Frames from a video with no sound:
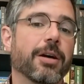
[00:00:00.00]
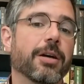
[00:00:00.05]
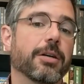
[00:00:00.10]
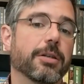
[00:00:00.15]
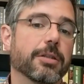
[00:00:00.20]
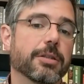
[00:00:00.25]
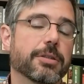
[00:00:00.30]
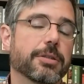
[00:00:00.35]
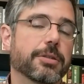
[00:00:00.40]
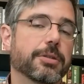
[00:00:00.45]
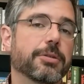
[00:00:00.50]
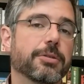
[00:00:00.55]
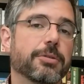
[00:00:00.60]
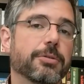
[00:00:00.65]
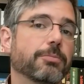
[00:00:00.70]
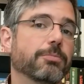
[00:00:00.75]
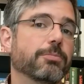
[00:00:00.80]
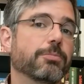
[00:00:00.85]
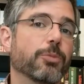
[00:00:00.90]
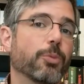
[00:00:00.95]
are
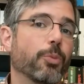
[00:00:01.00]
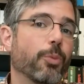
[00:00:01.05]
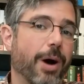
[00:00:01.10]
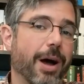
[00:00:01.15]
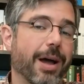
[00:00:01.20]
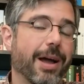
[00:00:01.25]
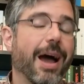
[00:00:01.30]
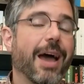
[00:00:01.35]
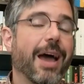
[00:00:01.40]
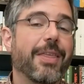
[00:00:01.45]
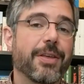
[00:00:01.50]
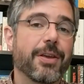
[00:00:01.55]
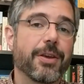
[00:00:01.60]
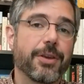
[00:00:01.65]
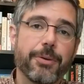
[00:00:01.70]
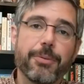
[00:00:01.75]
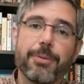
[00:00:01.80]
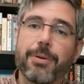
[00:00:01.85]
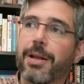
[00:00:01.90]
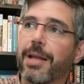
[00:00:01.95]
also why I
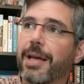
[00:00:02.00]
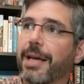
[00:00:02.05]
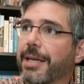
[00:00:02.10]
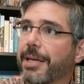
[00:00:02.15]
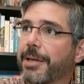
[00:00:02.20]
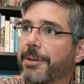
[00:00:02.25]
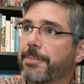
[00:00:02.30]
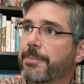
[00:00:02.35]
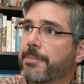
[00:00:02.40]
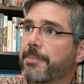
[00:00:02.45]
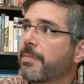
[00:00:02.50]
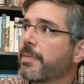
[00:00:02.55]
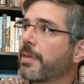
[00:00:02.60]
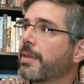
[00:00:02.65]
think you would like it.